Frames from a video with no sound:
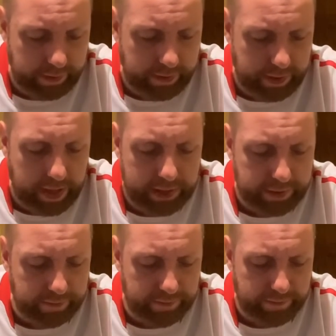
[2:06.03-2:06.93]
there's
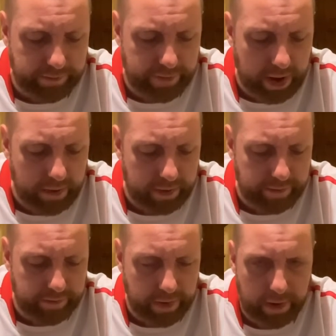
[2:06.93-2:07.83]
very,
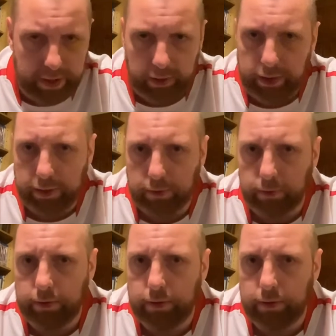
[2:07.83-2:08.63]
very little,